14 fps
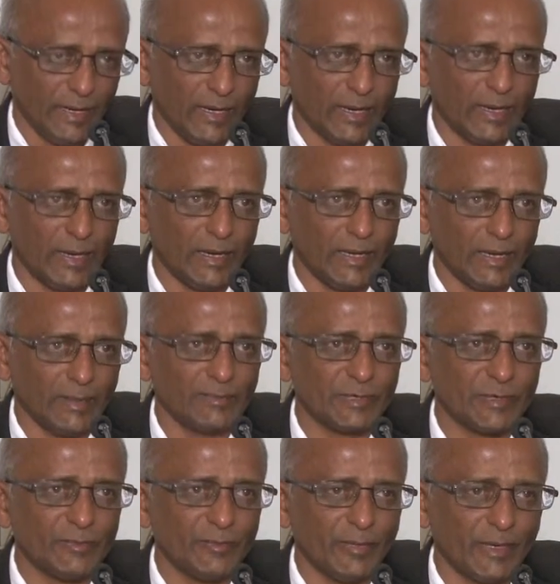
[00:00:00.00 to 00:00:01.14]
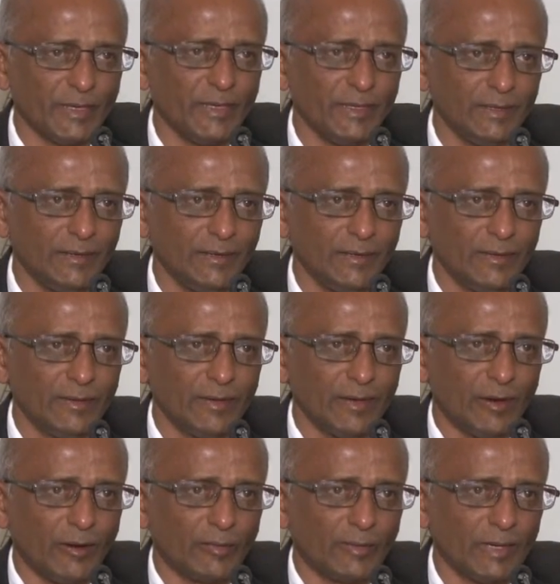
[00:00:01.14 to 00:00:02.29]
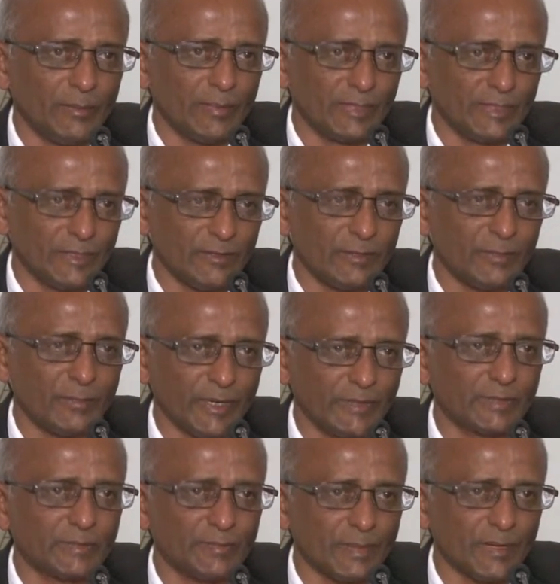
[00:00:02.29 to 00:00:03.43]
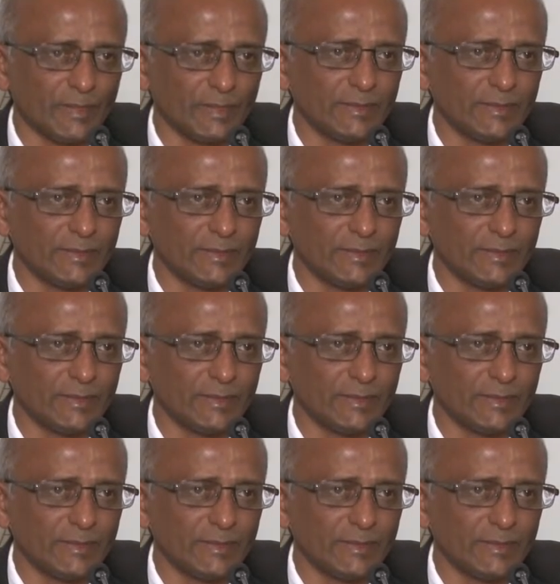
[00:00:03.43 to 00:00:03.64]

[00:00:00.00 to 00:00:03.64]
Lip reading: a lump sum of money of 10% of the purchase price.